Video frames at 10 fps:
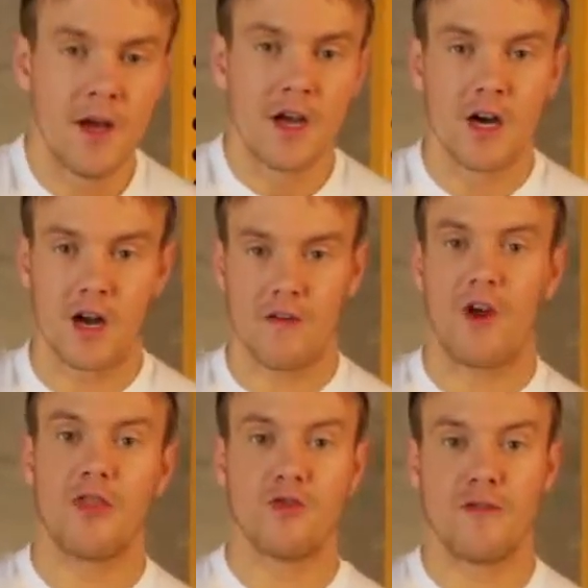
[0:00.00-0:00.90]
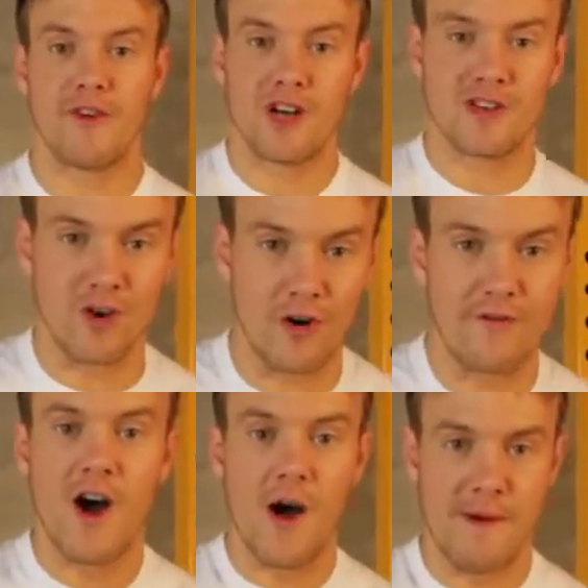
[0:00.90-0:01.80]
Kind of like the reverse of
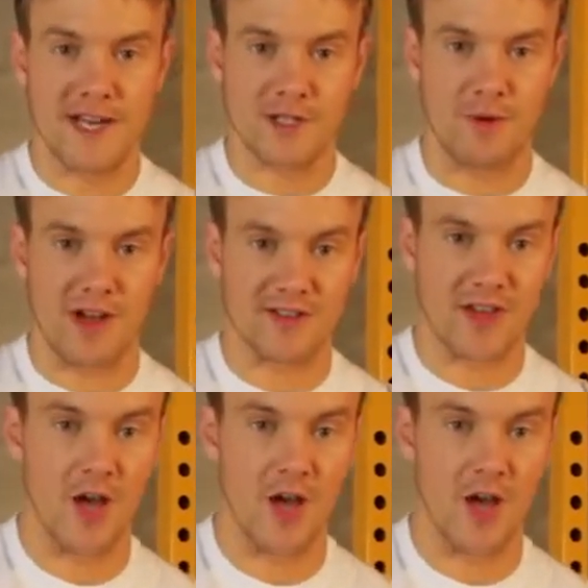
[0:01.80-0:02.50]
a bench press.